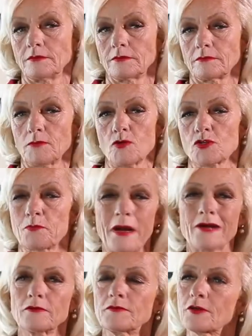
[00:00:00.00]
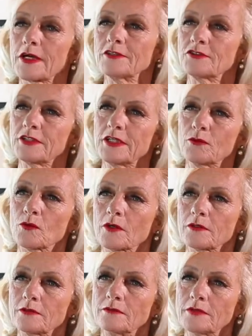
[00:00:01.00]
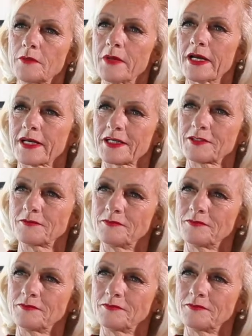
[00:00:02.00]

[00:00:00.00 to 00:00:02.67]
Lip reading: most powerful country in the world, America.